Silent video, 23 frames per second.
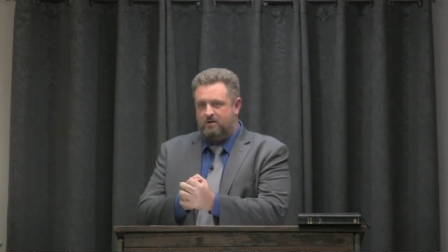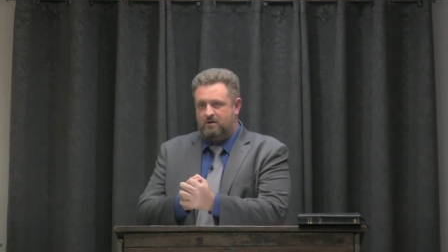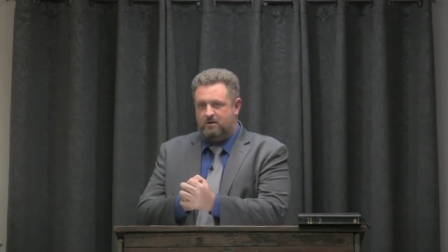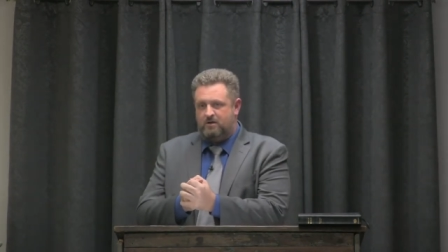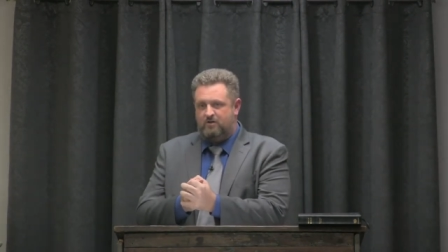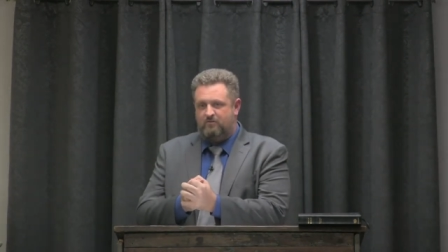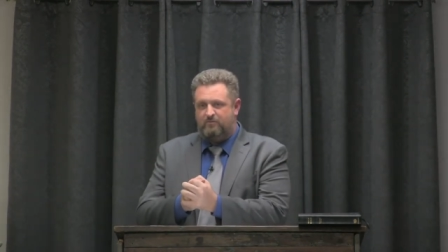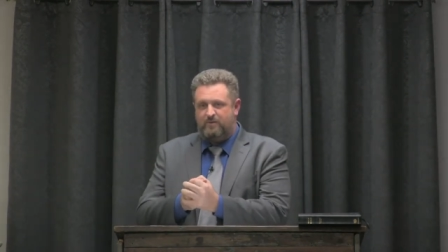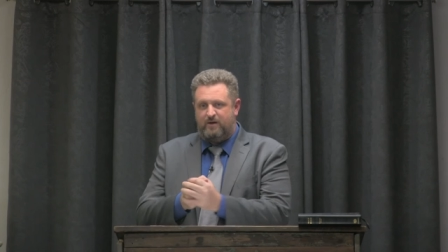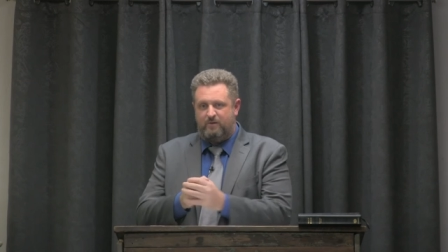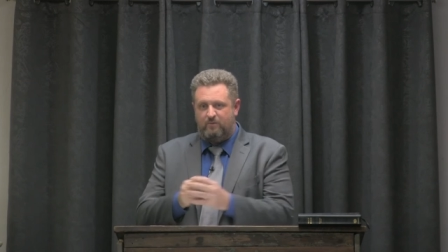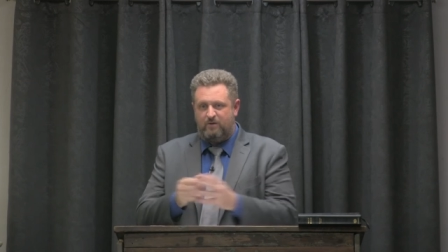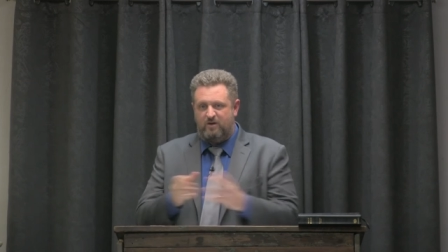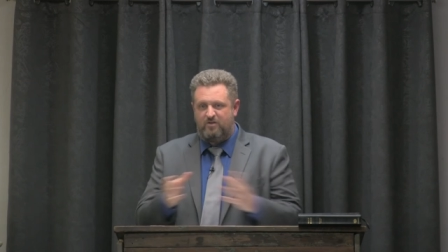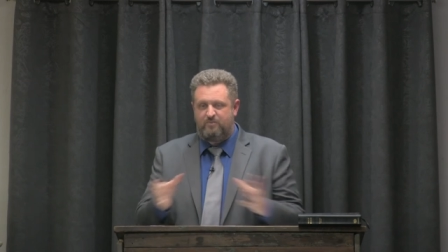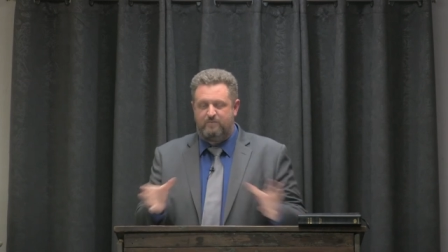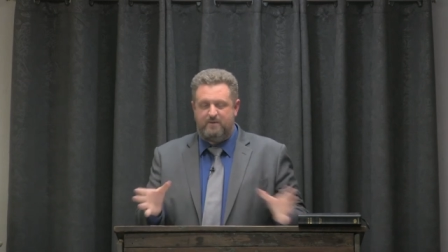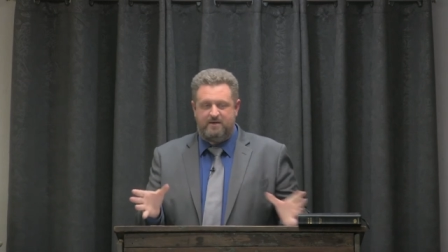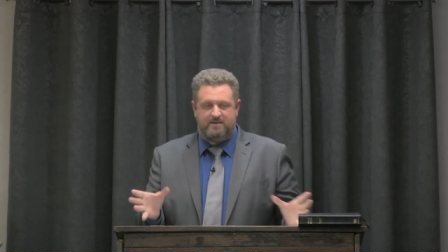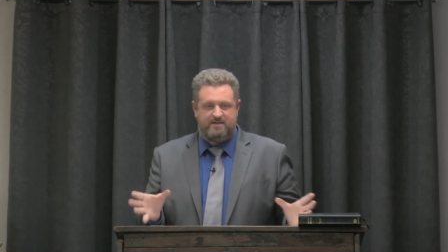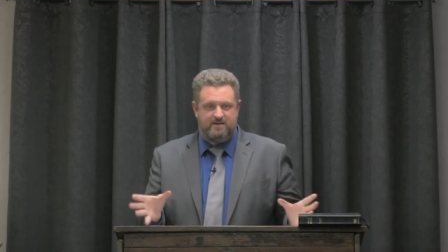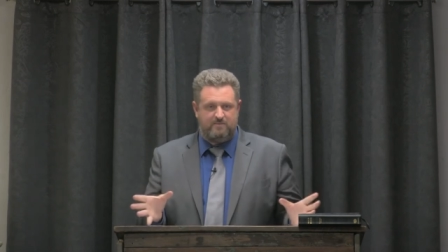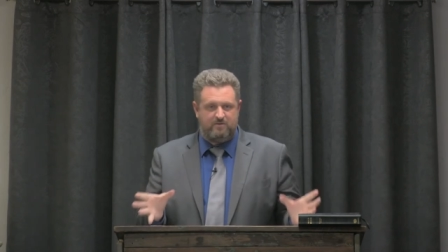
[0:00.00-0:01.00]
You've been with
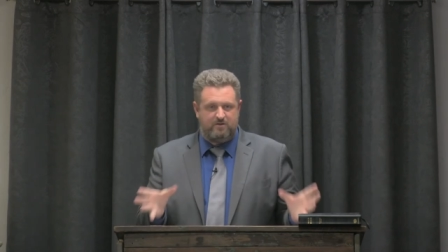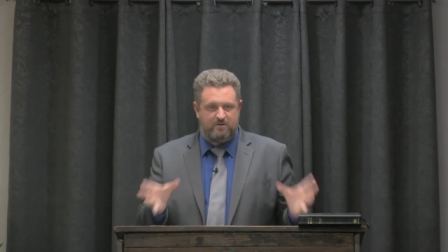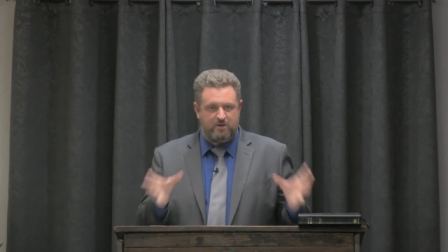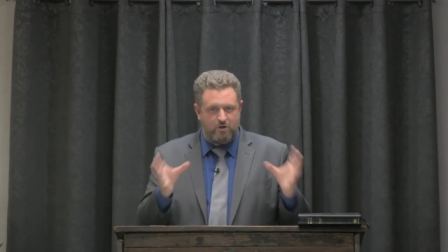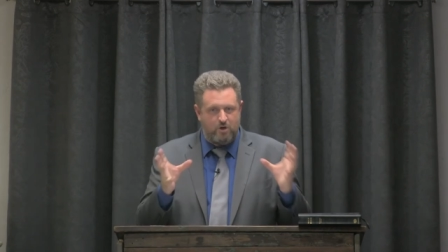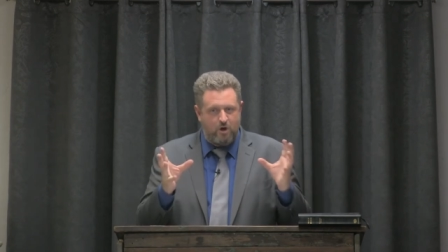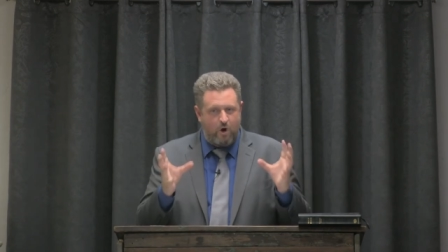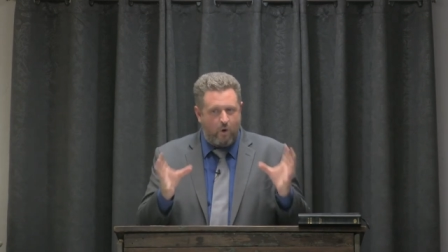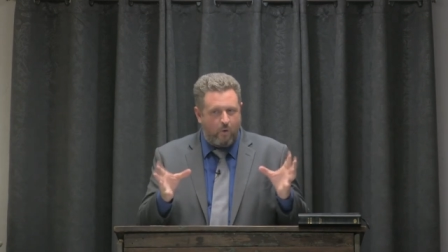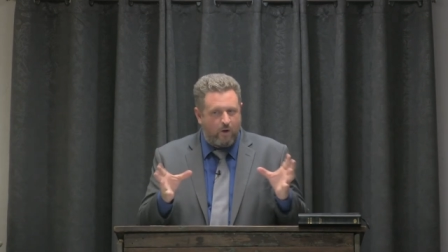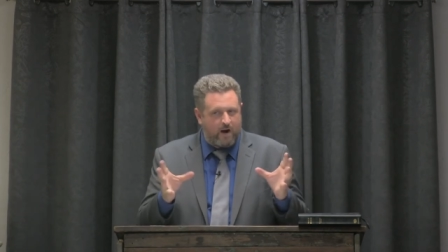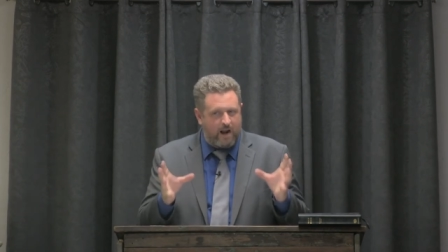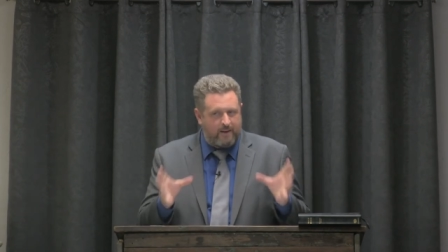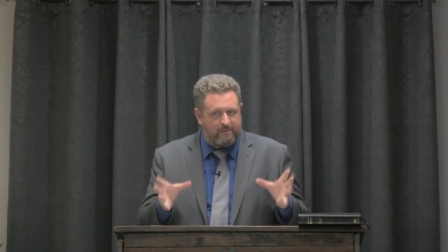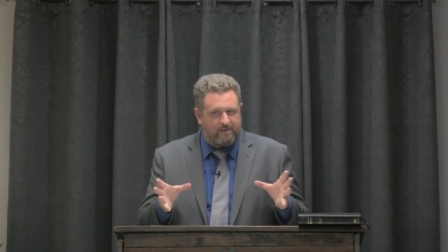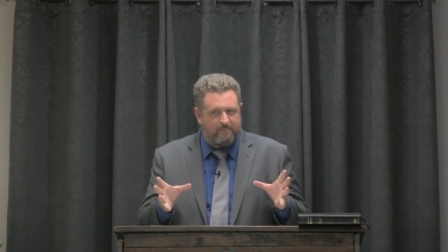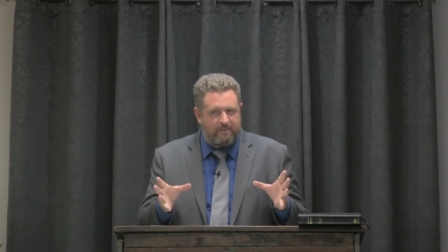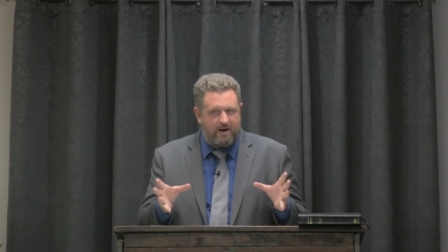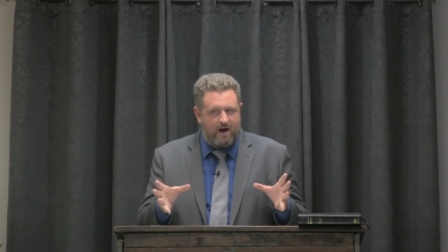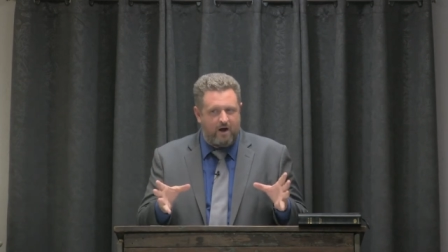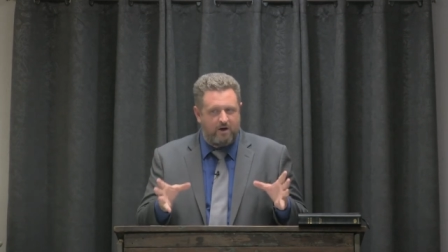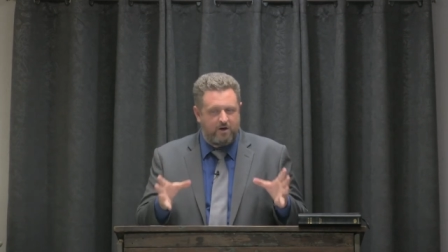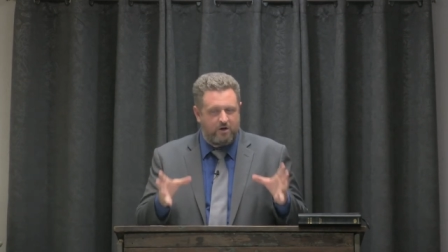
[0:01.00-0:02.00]
me, Timothy. You know what I'm about.